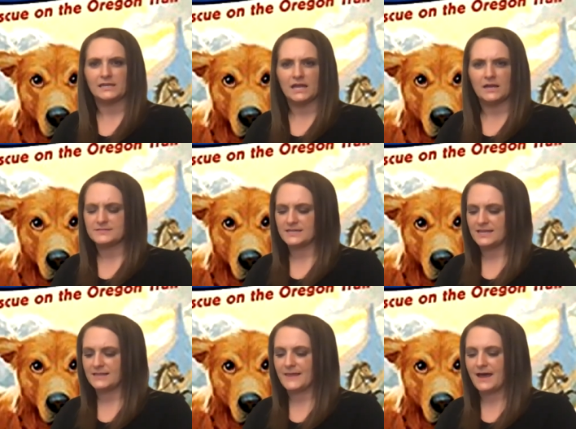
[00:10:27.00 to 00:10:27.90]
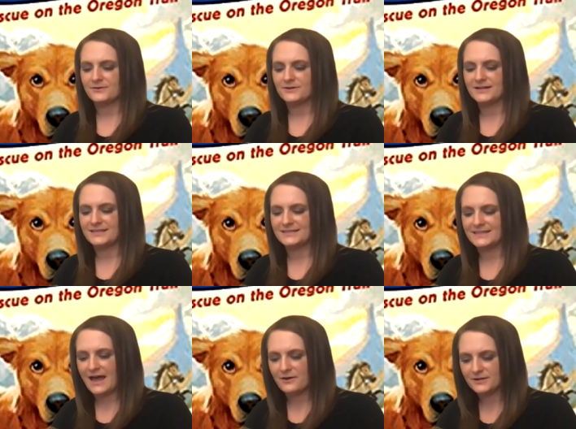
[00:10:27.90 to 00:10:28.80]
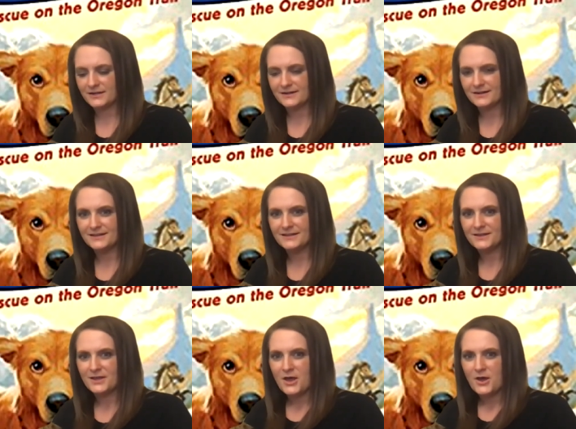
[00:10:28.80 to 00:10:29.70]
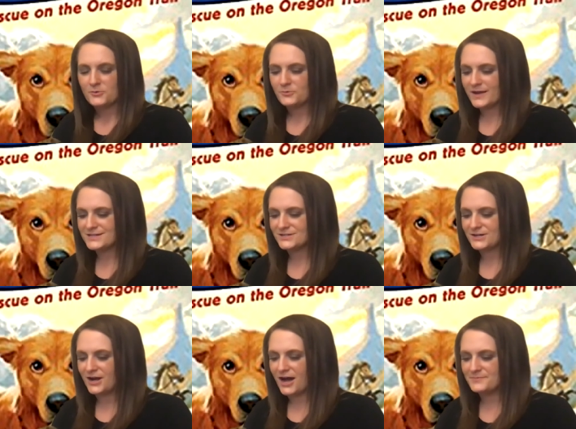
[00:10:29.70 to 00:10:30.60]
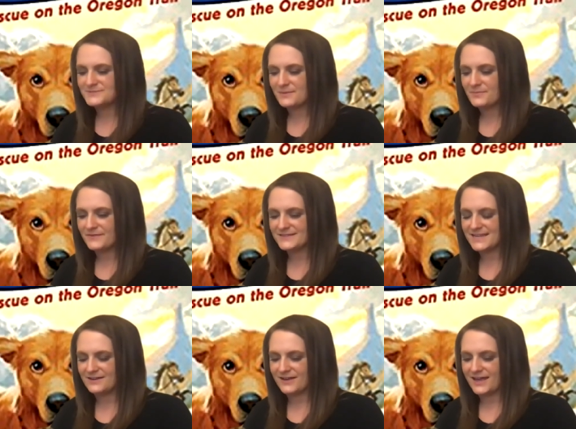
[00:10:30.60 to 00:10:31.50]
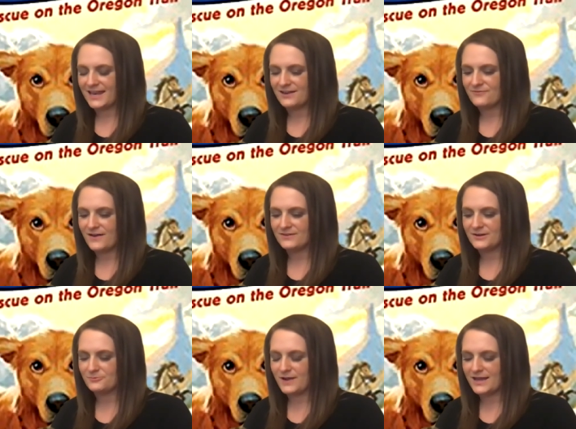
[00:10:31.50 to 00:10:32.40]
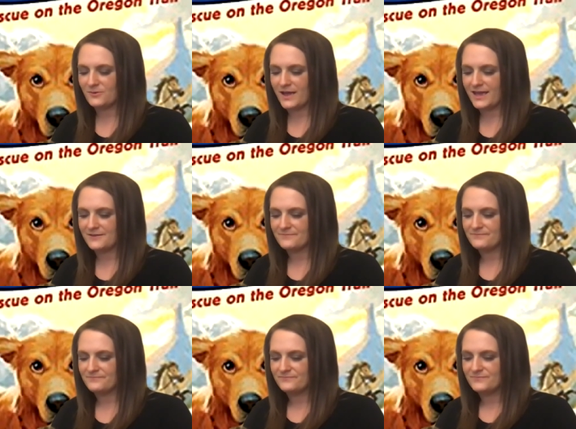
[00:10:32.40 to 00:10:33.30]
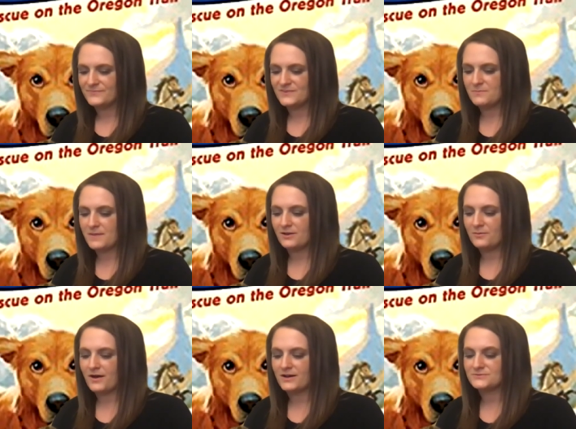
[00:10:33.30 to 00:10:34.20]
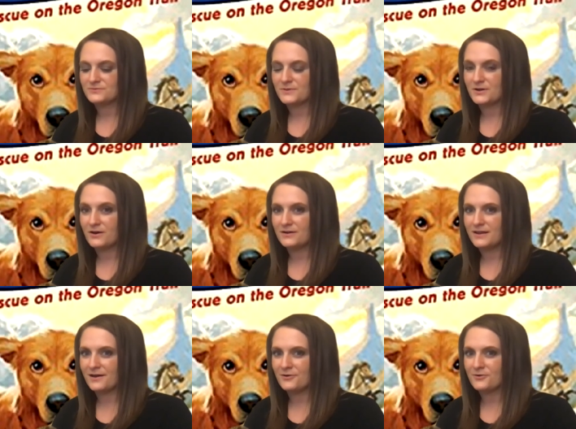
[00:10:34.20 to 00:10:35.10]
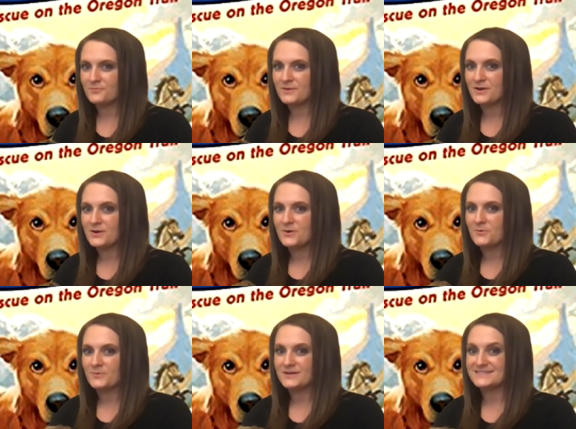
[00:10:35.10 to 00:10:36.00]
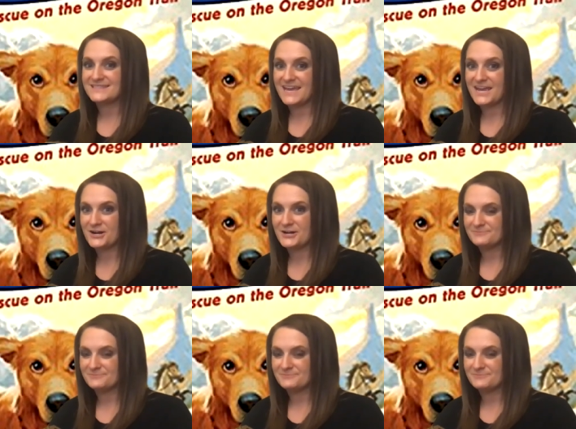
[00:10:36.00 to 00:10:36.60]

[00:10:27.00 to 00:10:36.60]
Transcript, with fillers: It, was getting louder and louder. Ranger hopped up on the tailgate and found it right away. The metal box from the garden at home was there.